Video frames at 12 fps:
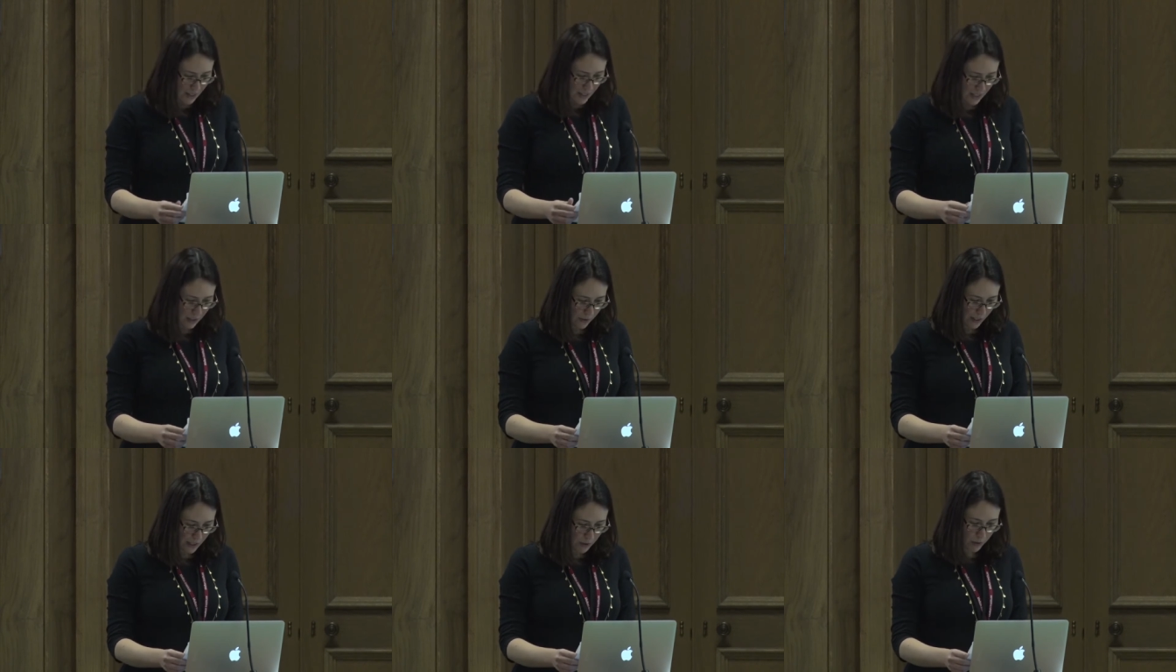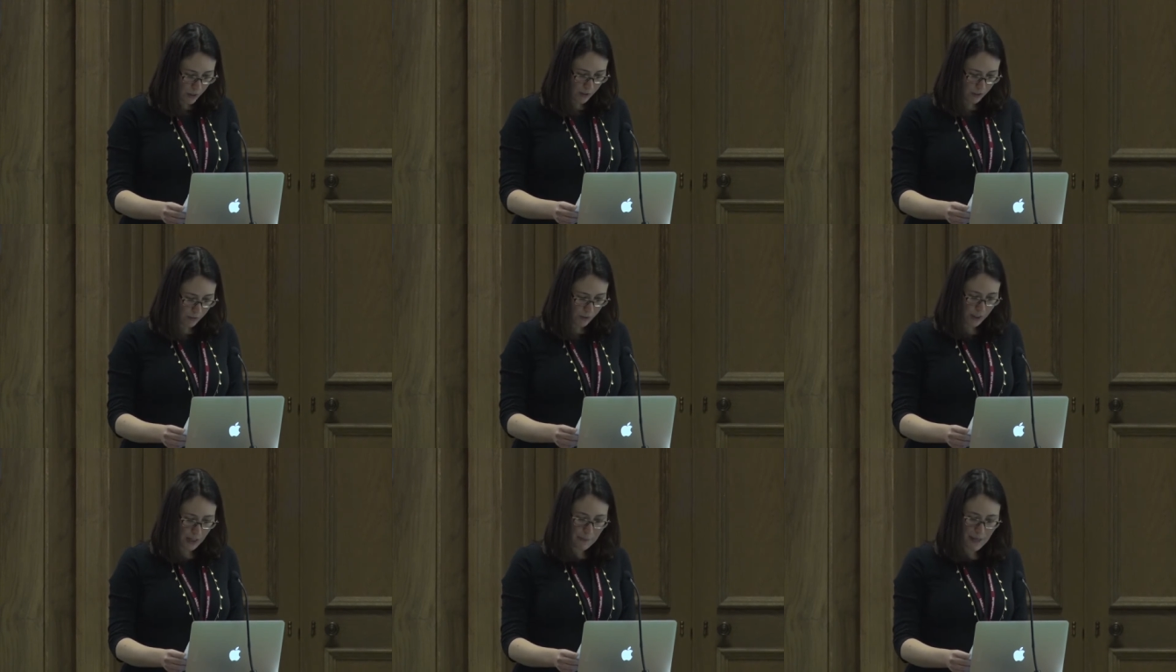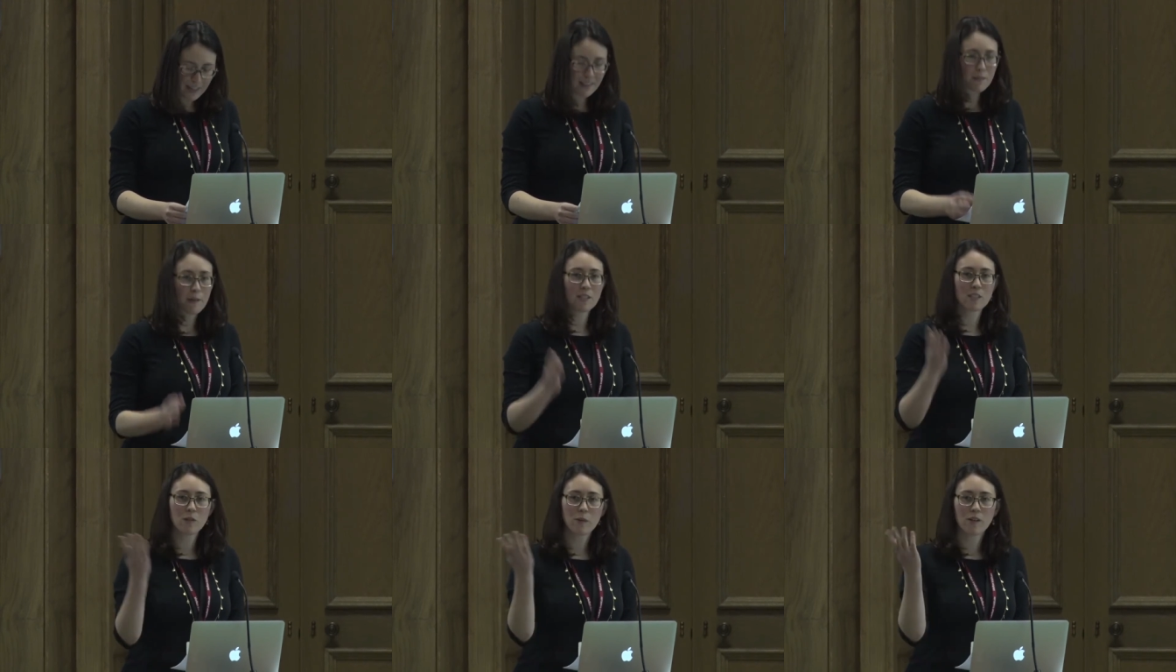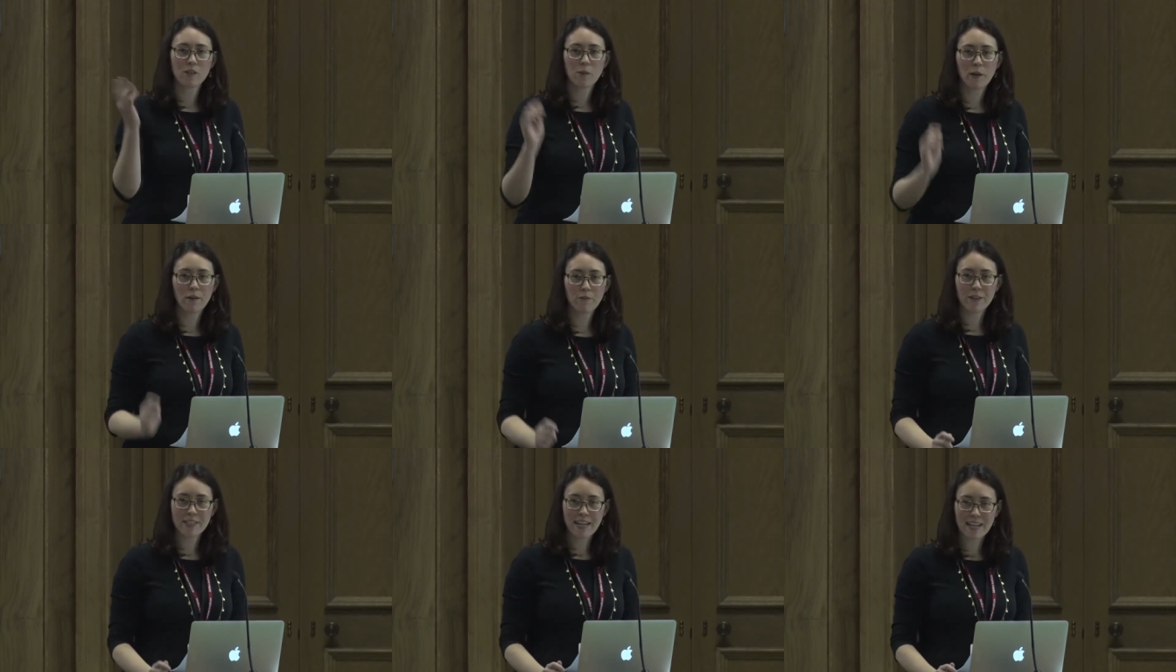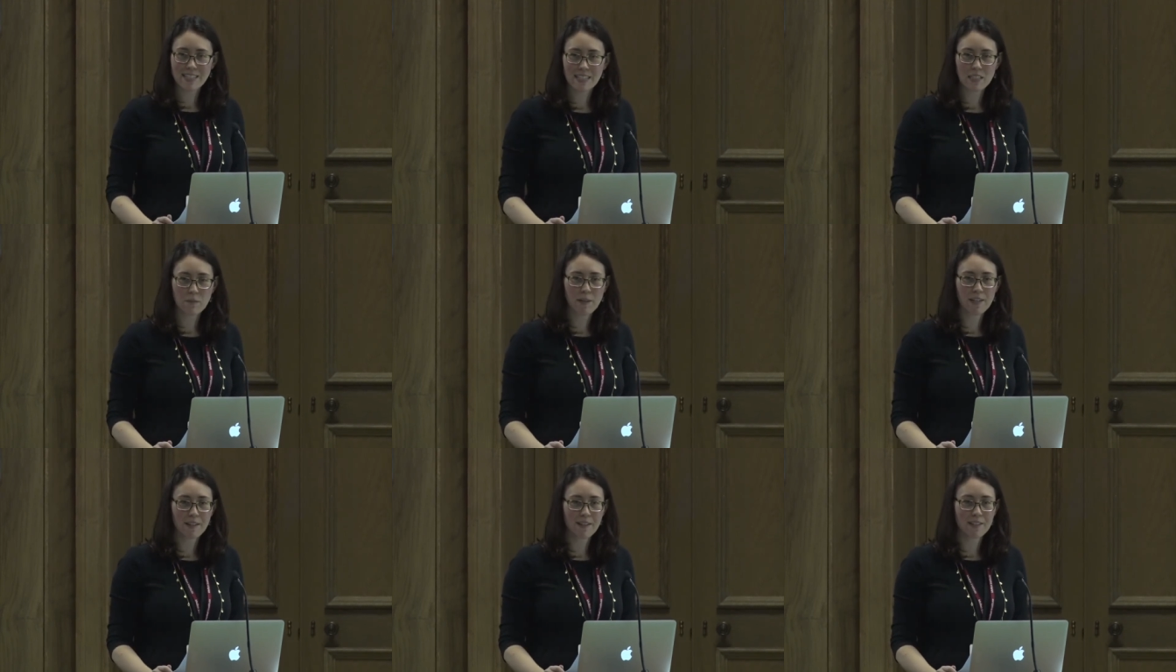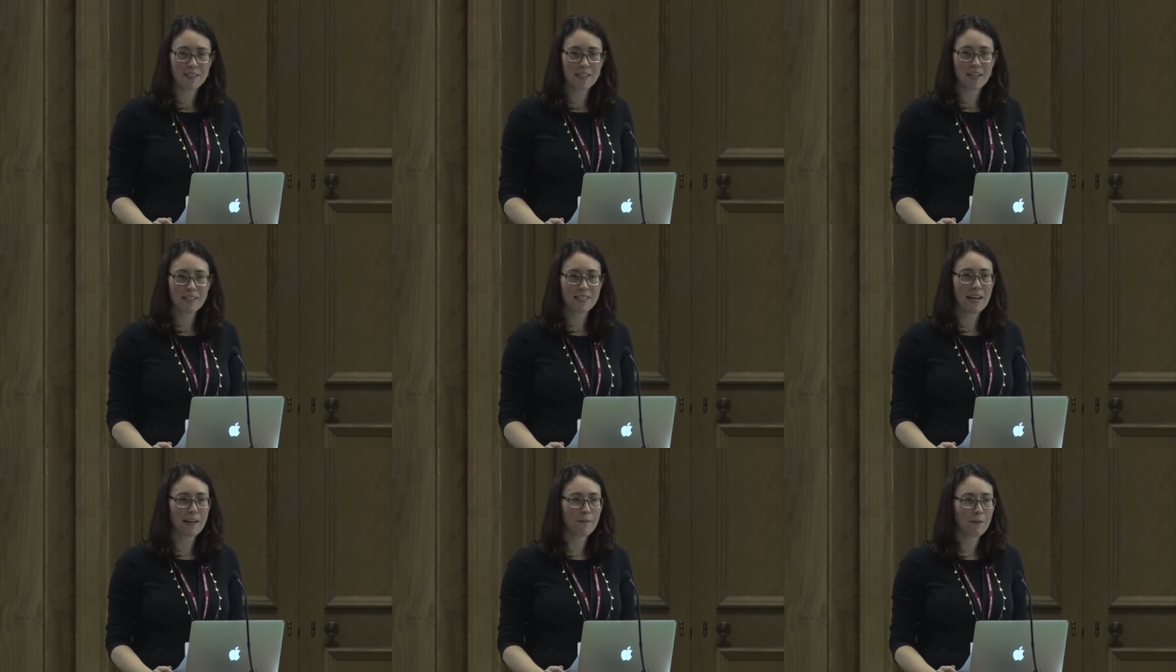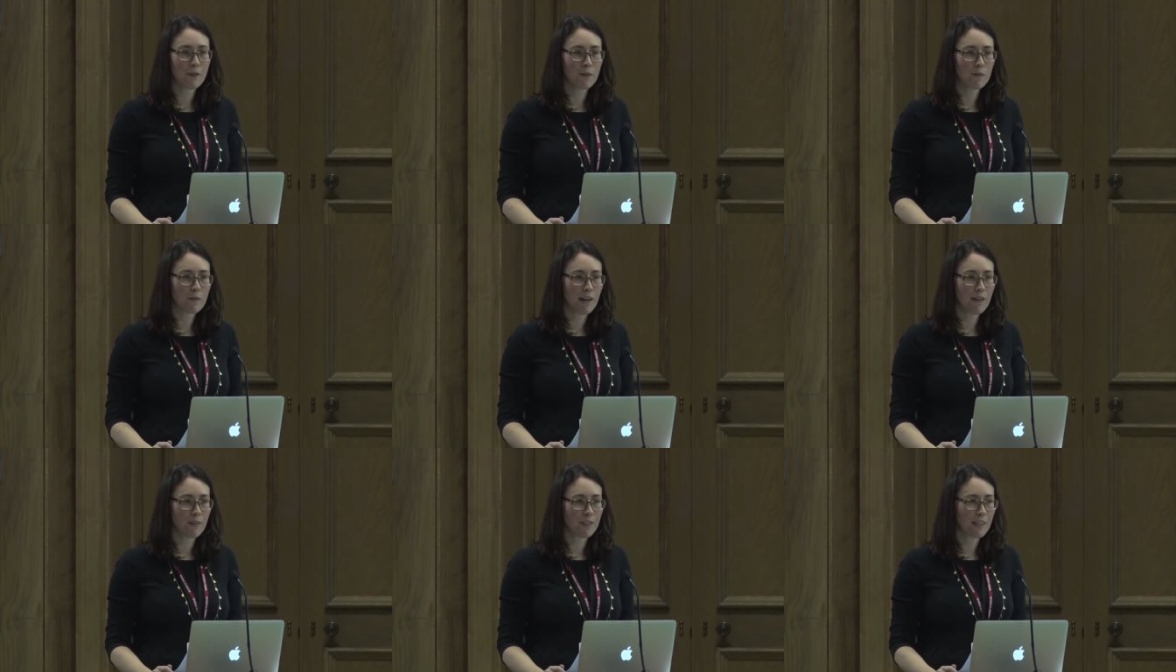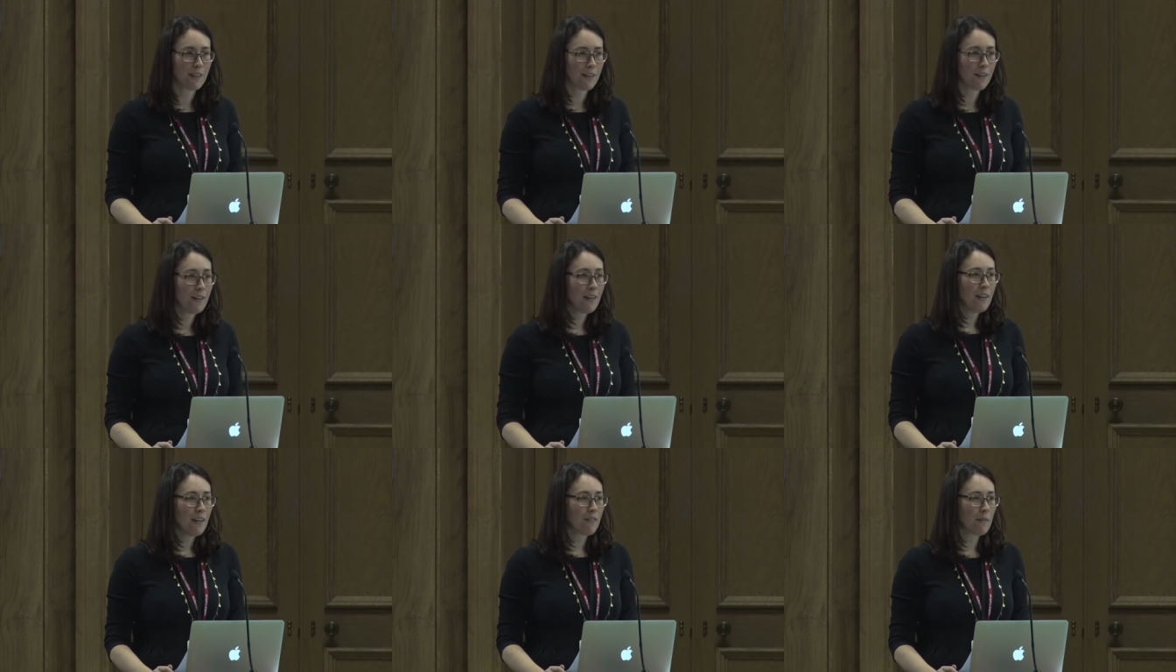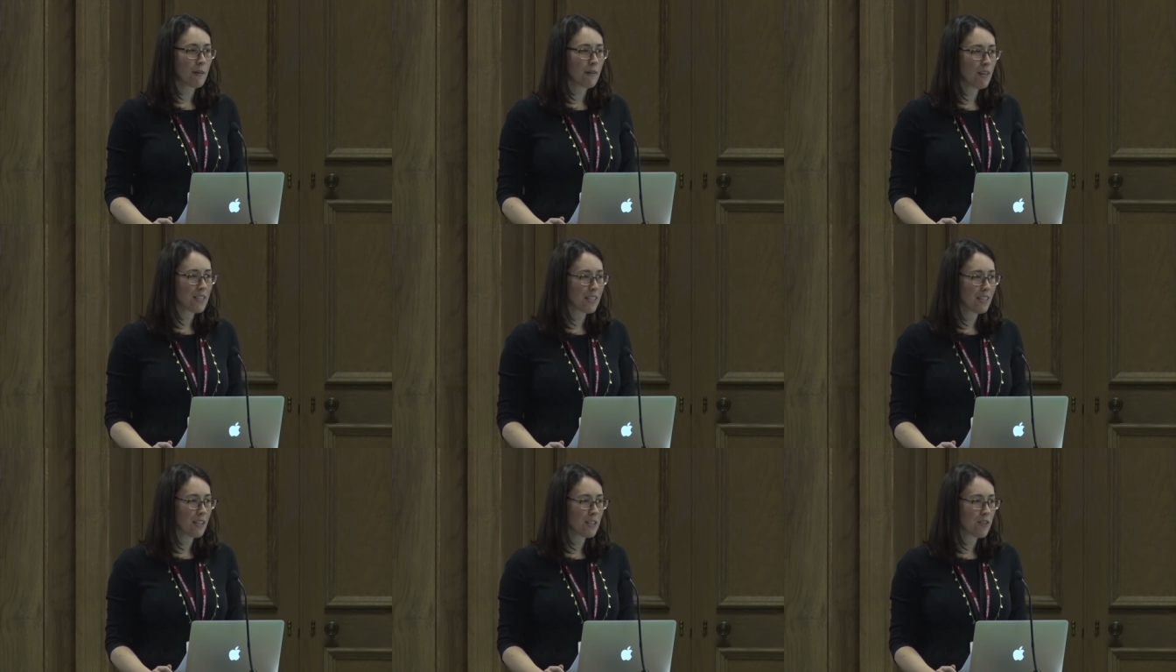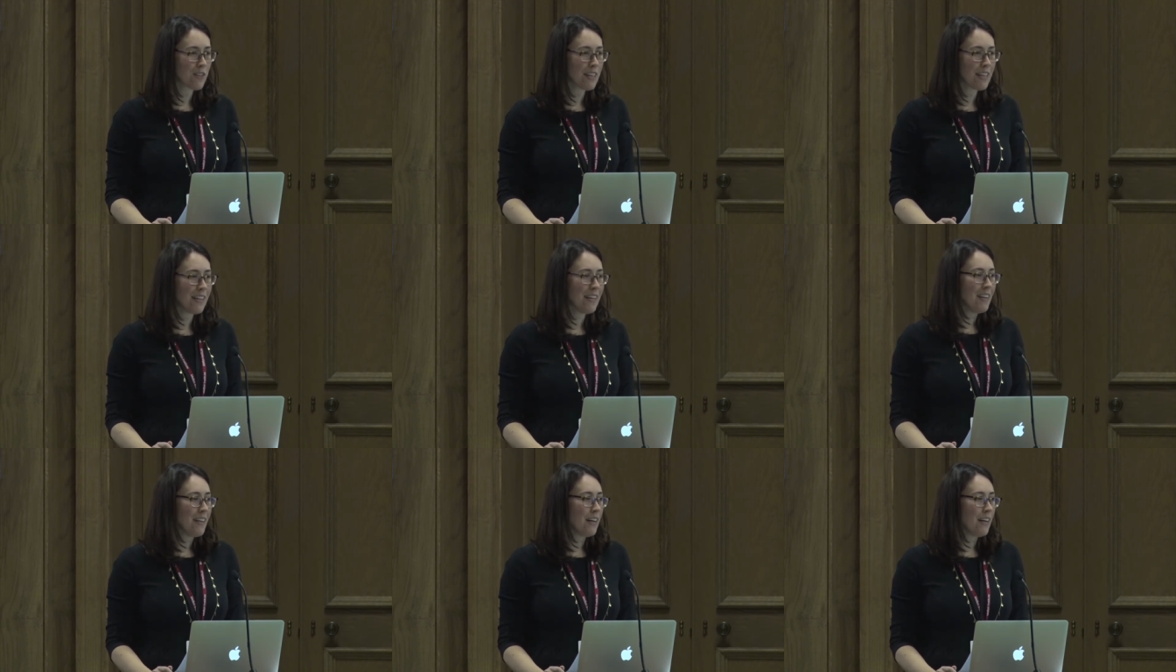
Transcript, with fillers: So thank you all for coming, especially to our 12 fantastic speakers, uh, 10 of whom traveled here from across the country,